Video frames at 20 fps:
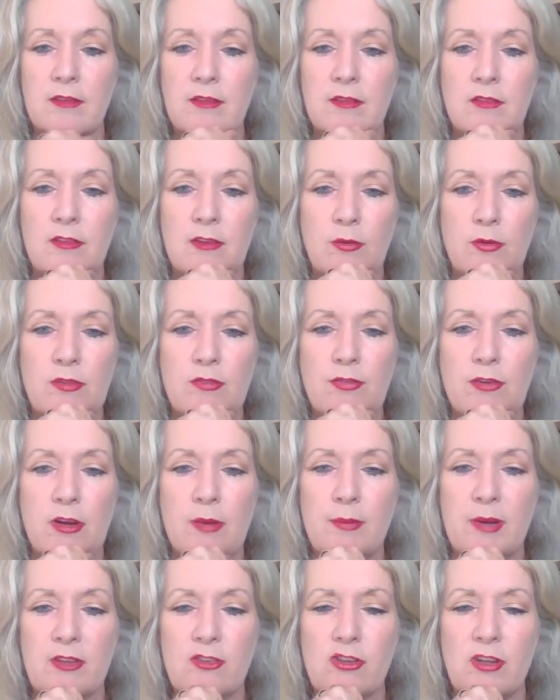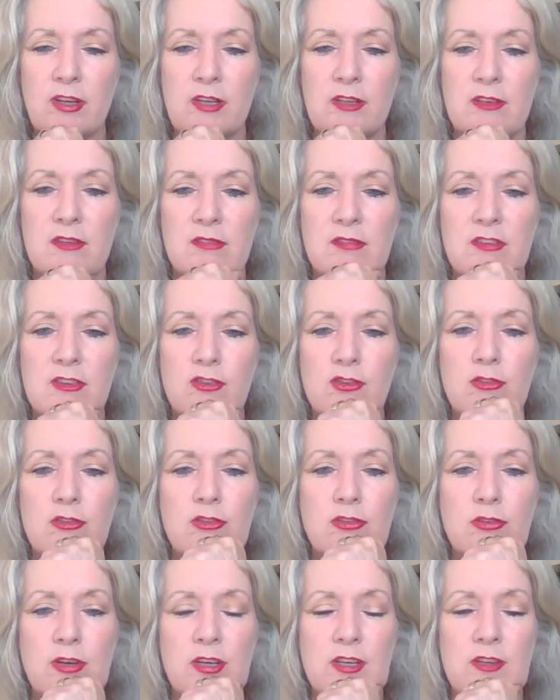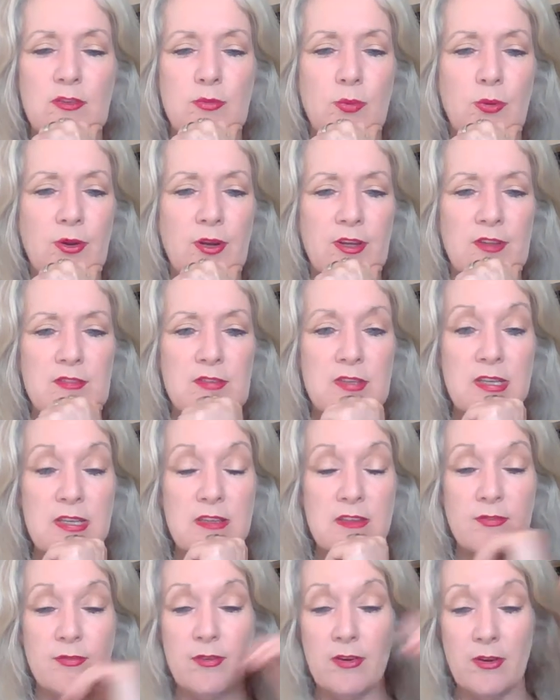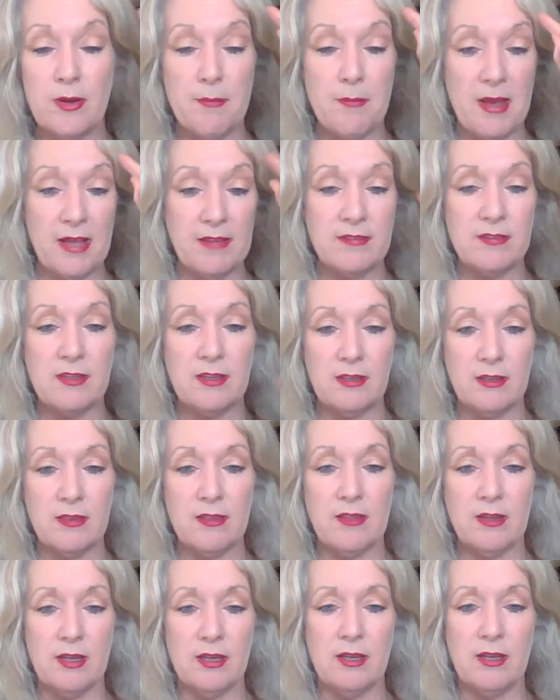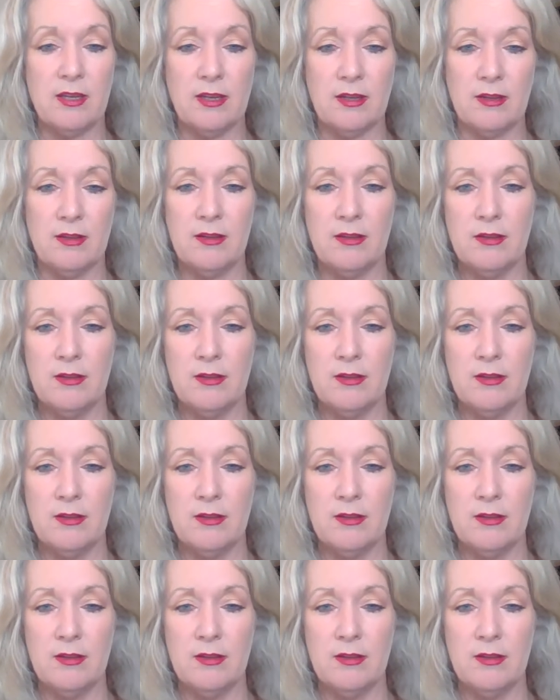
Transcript: So it's very much like a decision tree is what I see. It's very masculine thinking.